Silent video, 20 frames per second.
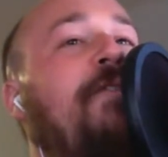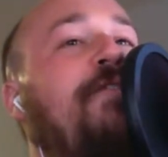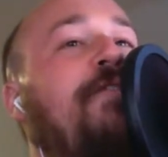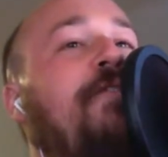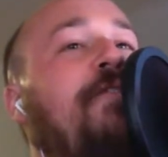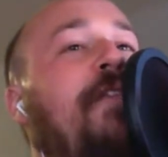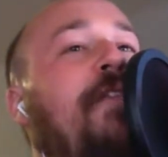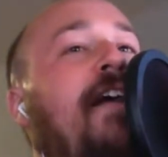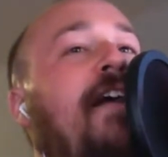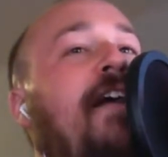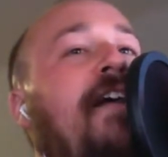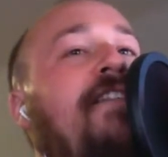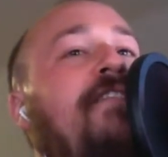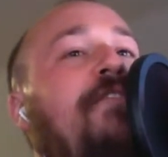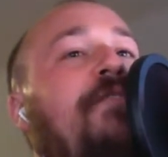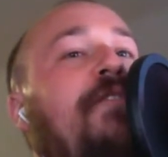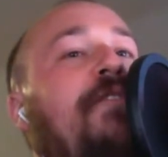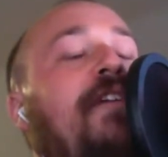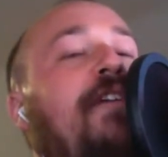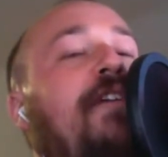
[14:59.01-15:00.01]
school and high
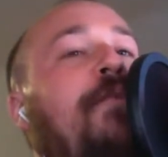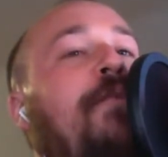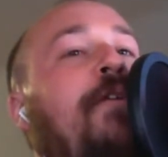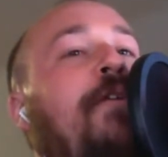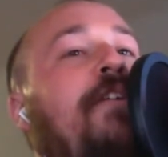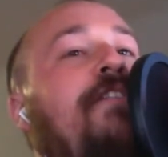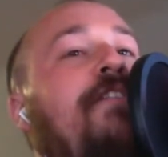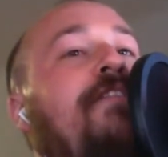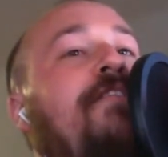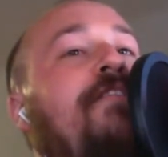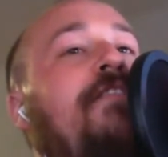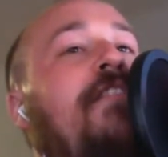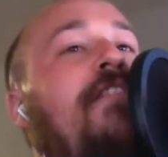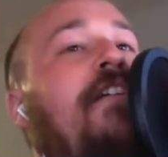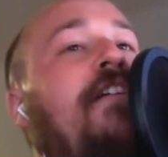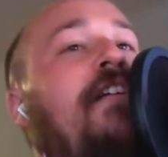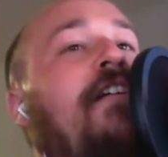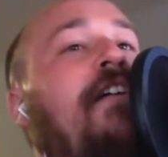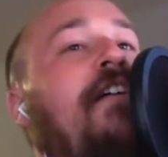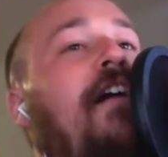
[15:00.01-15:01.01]
school, he was
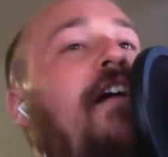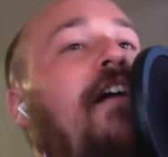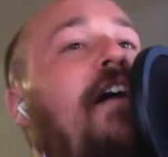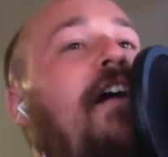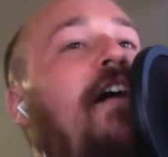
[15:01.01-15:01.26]
a